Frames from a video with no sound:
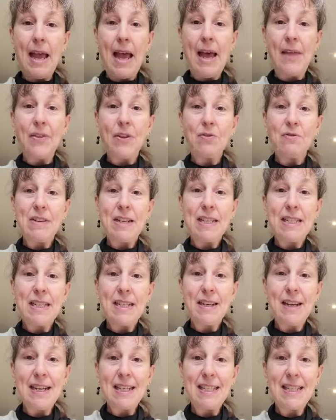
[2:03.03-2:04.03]
And the
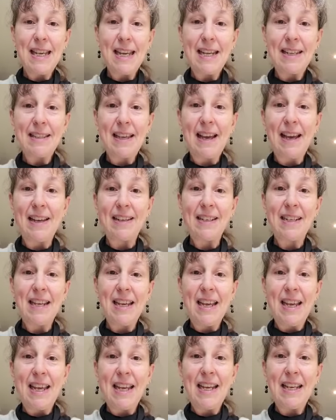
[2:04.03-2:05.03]
reason I say that
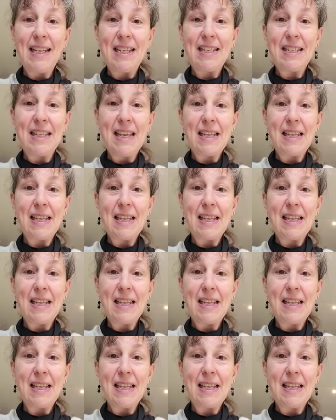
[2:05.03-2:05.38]
is